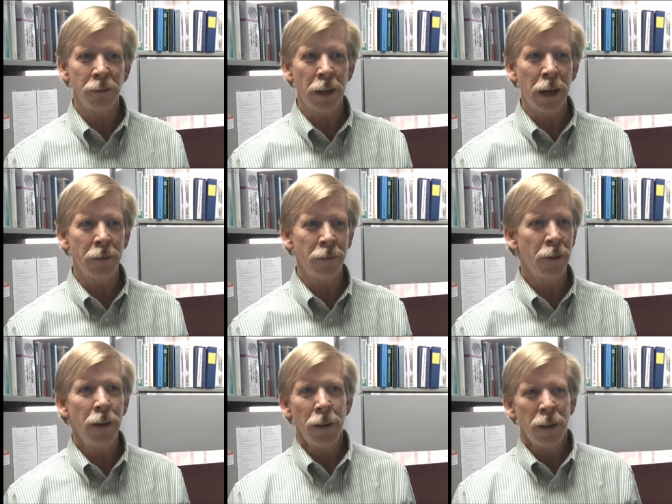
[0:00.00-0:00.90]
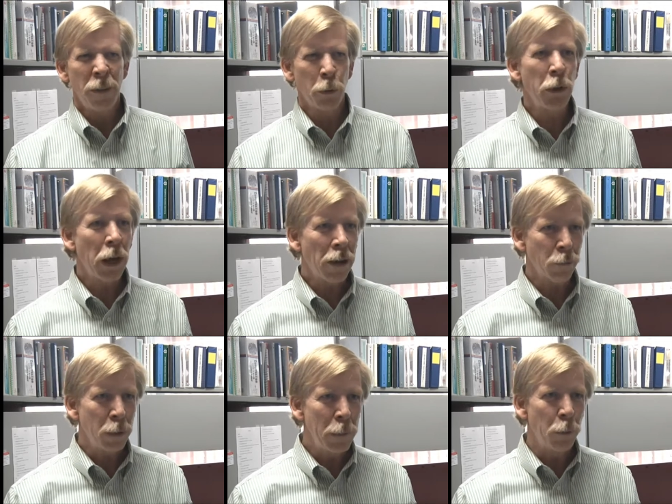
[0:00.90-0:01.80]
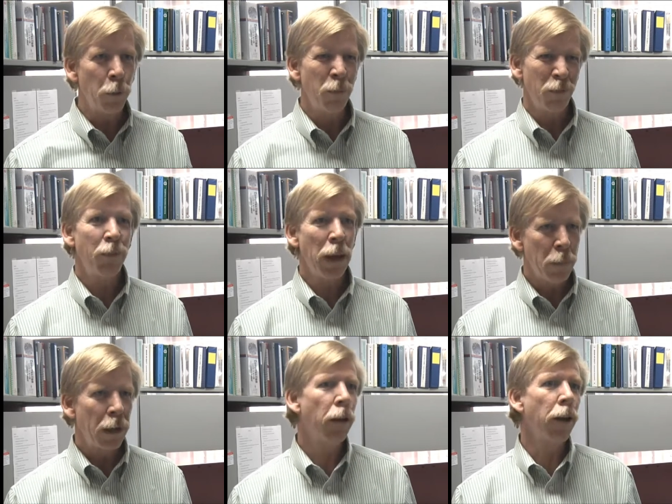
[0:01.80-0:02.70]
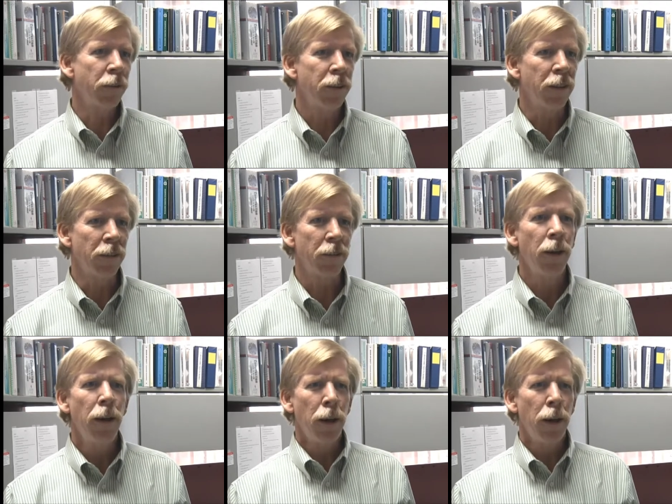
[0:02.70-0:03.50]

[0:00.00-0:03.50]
size 3,000 people, that made a lot of sense.